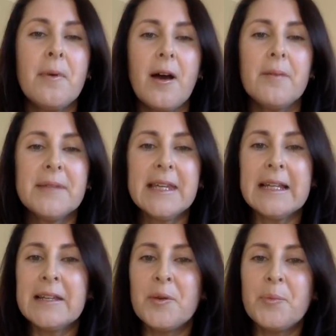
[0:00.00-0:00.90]
I'm
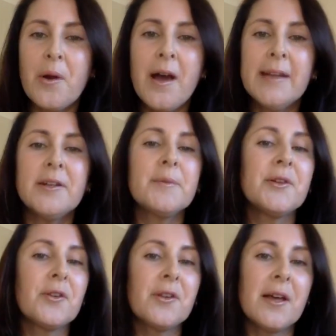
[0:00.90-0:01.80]
Kellie O'Brien, I'm an
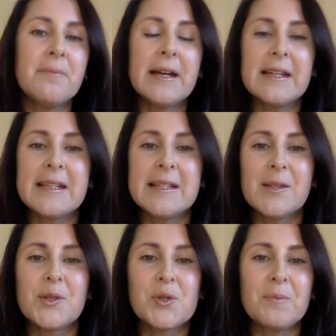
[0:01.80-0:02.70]
online marketing
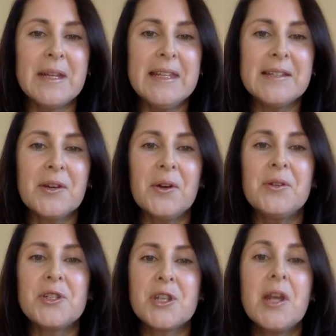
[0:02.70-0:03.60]
social media
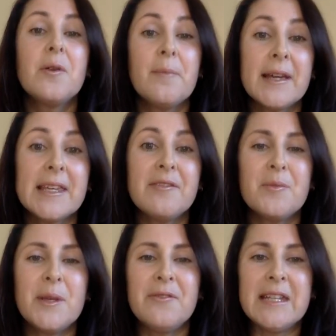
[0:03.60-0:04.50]
coach. I might give a
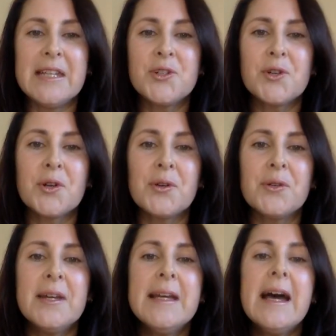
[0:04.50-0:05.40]
bit of an intro,
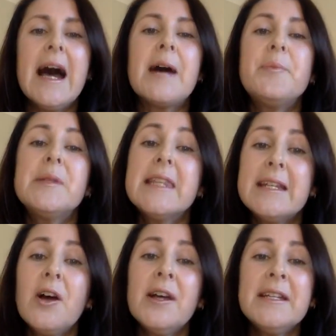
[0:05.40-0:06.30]
but
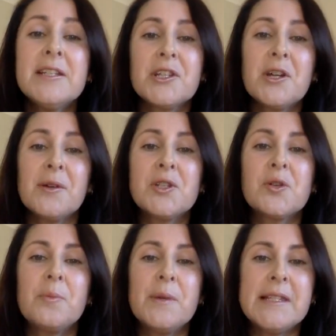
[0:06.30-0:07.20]
then I need to go
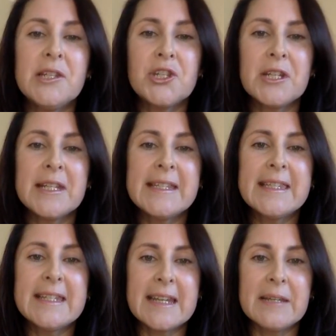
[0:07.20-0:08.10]
into a positioning
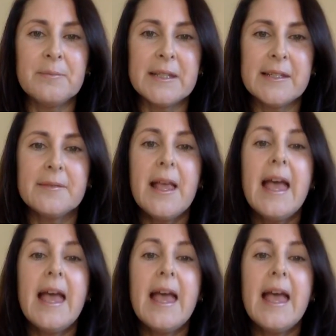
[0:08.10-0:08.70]
statement,